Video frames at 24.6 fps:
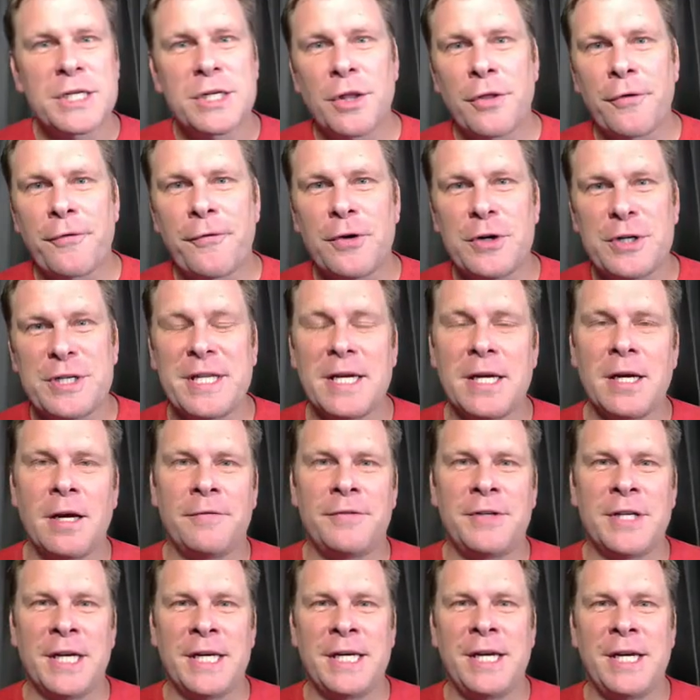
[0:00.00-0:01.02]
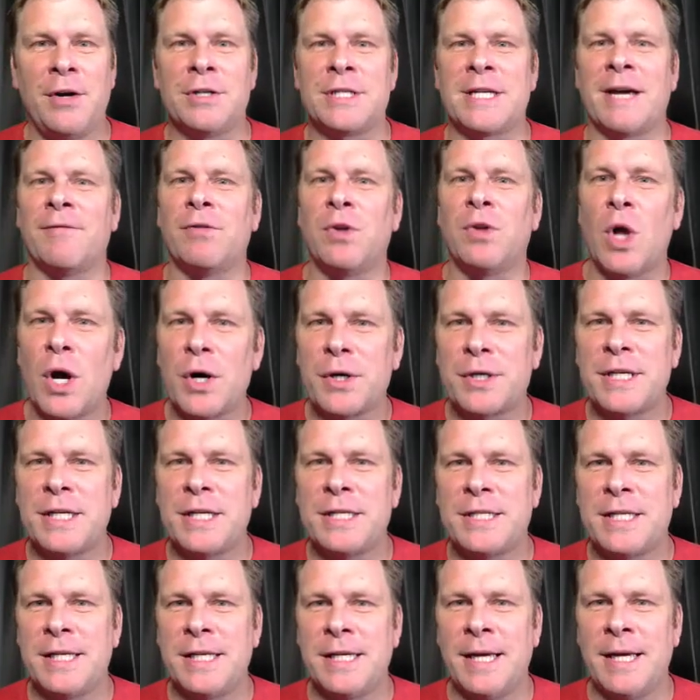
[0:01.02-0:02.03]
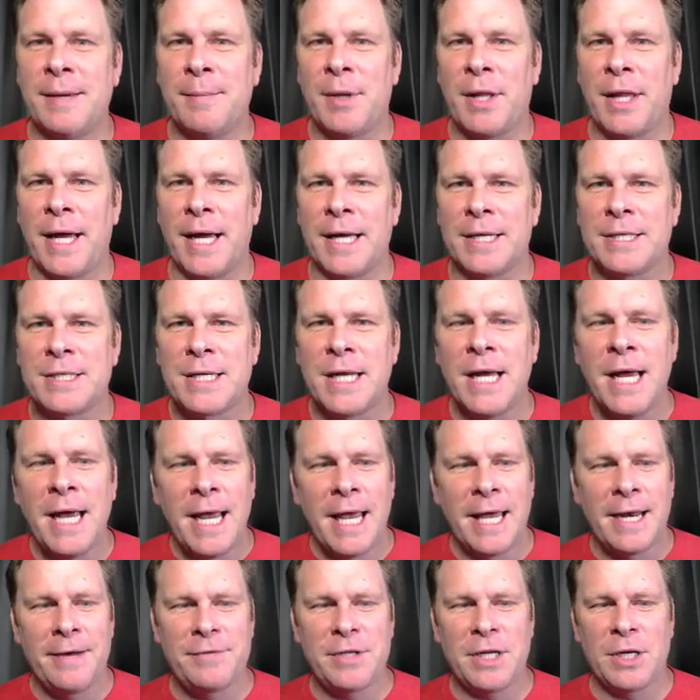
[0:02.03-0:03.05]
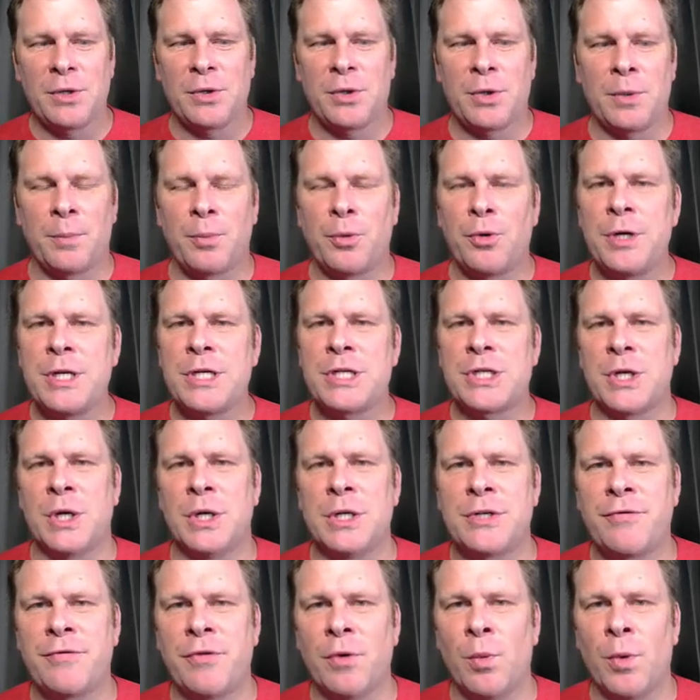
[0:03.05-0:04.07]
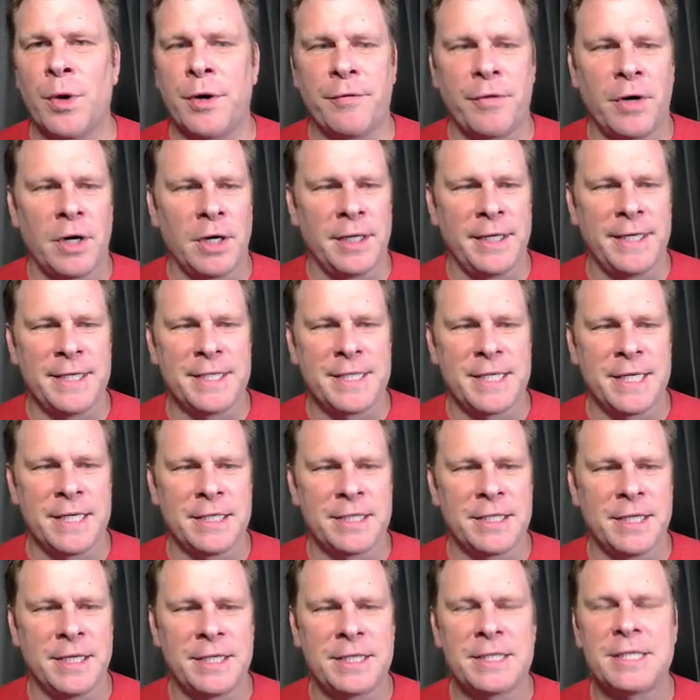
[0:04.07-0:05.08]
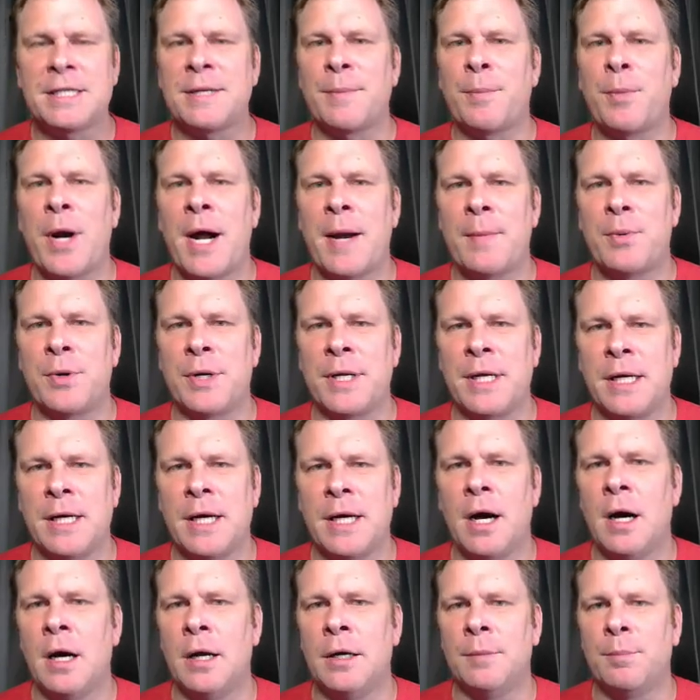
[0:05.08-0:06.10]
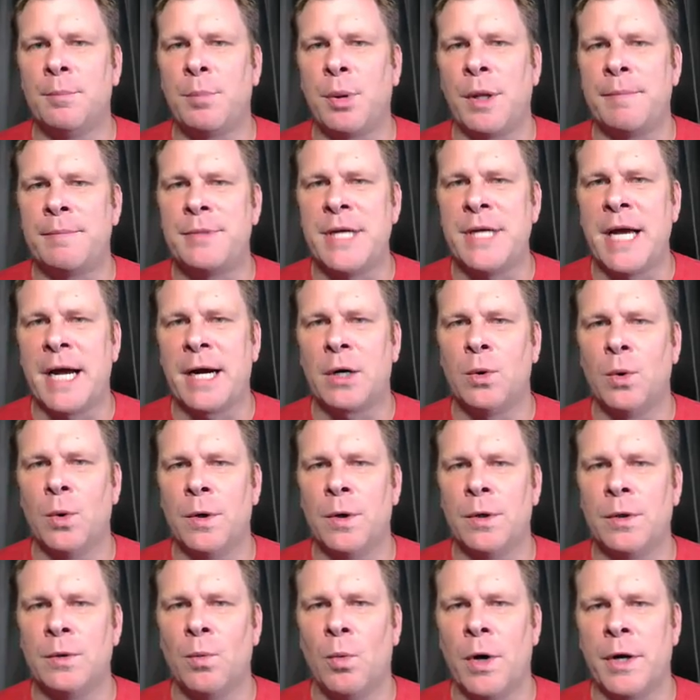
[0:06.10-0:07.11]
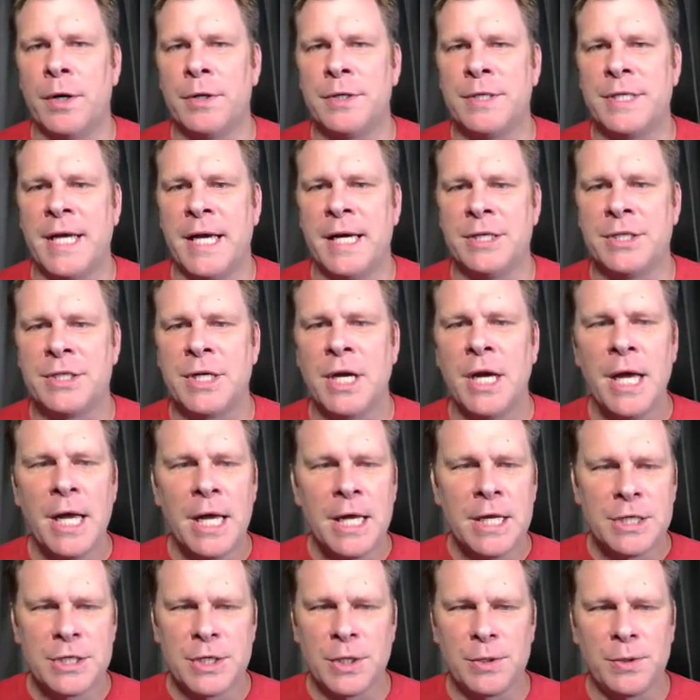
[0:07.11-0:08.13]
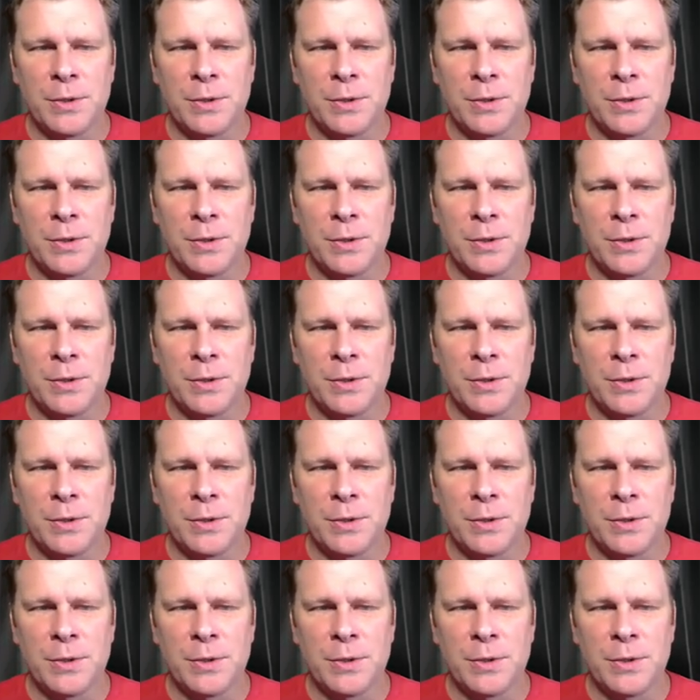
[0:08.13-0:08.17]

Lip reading: so the first thing I've done here is I've logged into the MLS and I've done a little pre-search for one of our listings. So this is a property on Plumpjack Court and Water's Edge. So